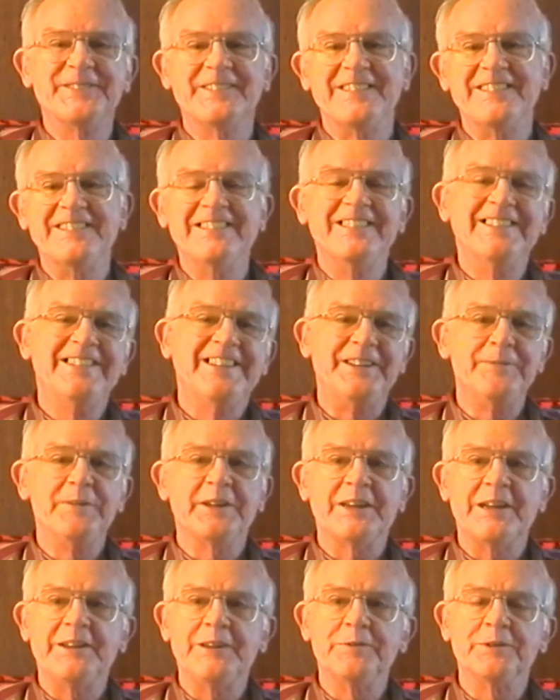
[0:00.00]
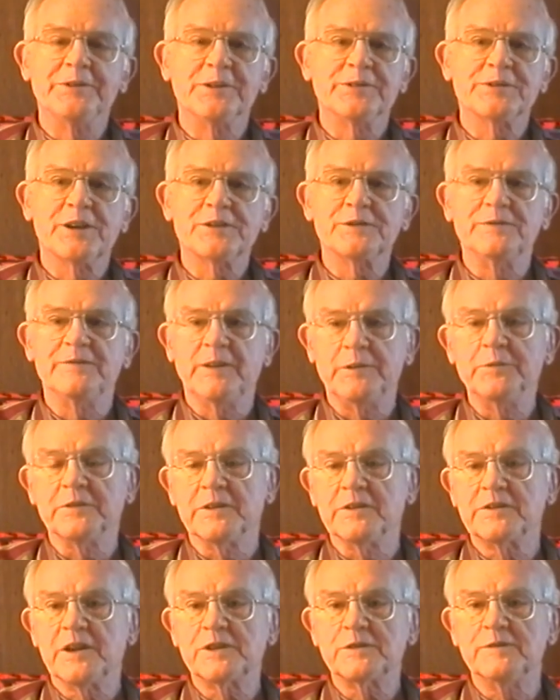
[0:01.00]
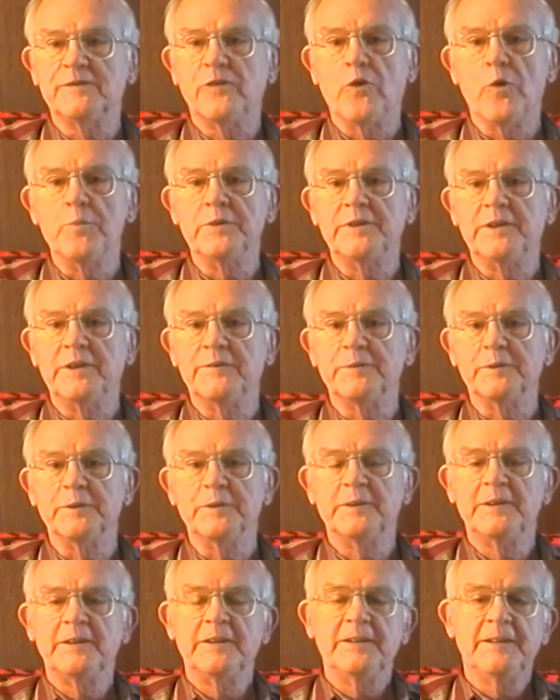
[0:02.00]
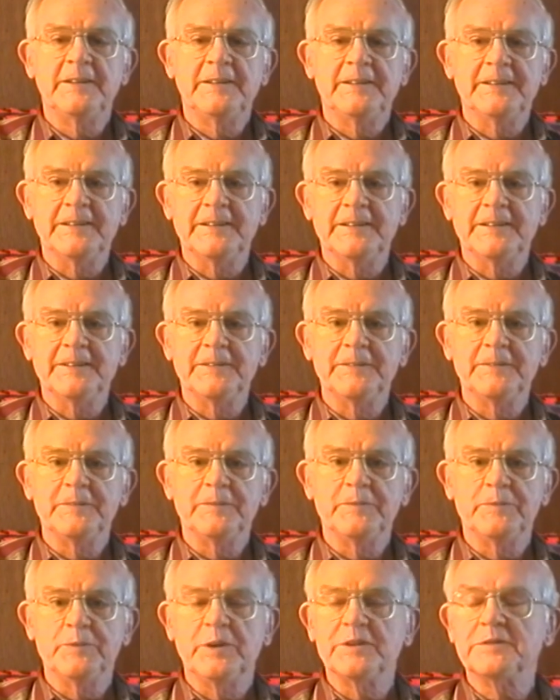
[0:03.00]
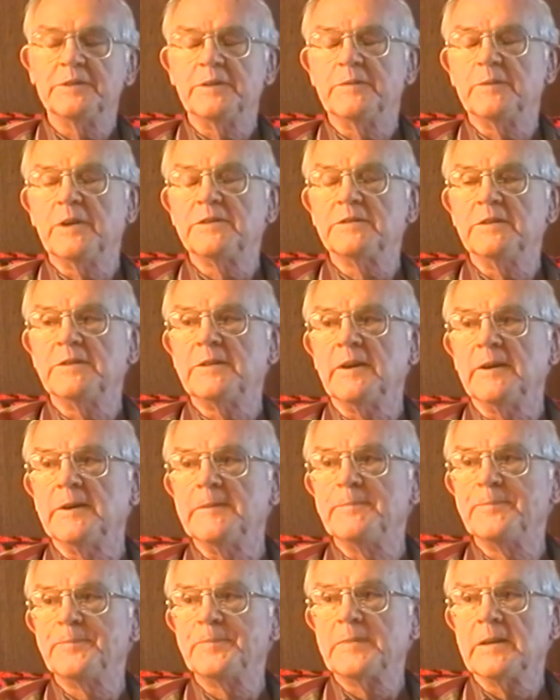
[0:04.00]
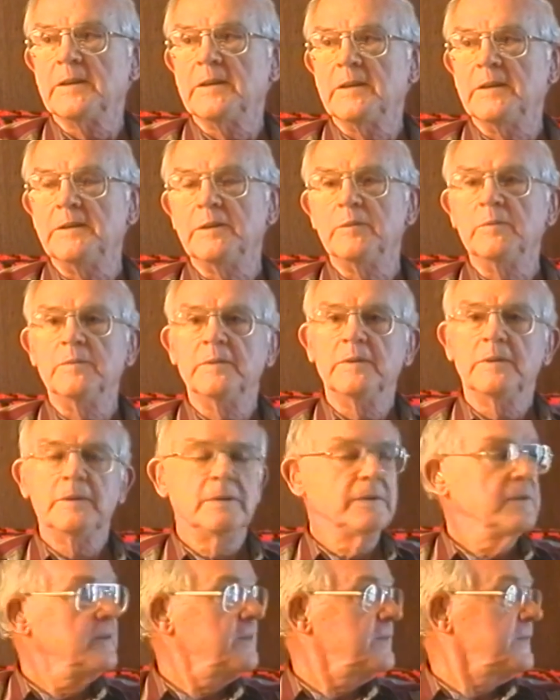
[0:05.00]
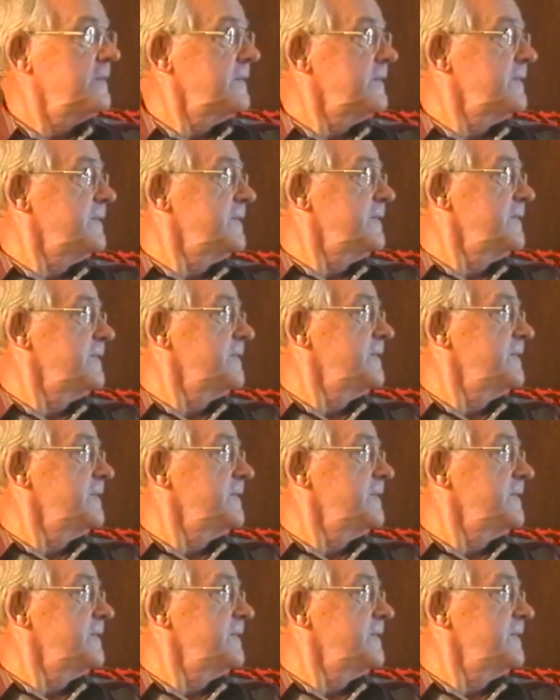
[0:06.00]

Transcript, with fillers: and it was, and he became, he was a section he was a section foreman then for uh, rest of, rest of the time. And he was that back